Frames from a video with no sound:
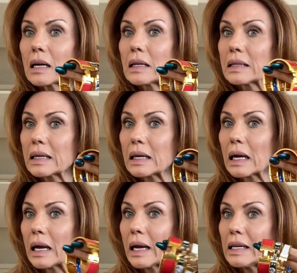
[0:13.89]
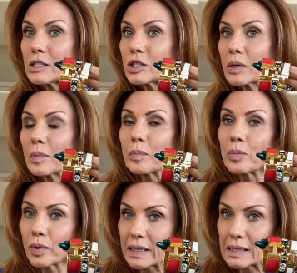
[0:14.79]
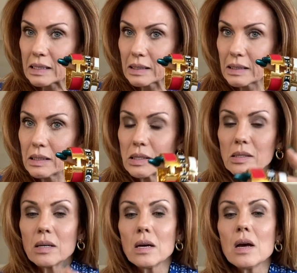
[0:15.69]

Clic H bracelets.